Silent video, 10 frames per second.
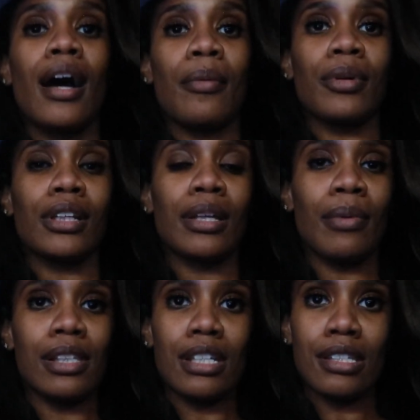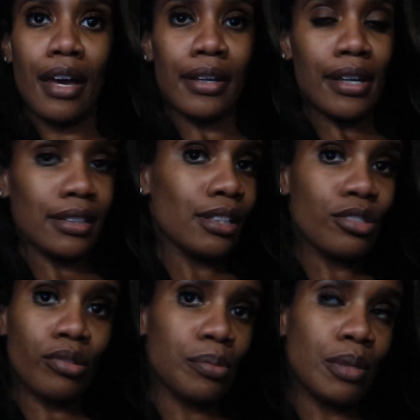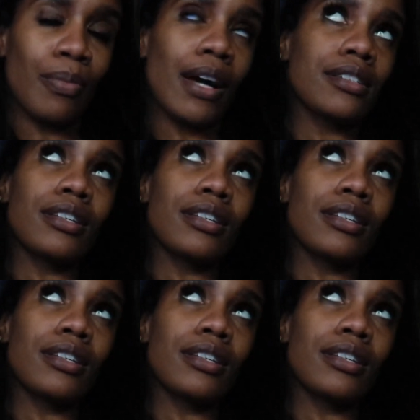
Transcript: I'm gonna leave my TikTok in the description box.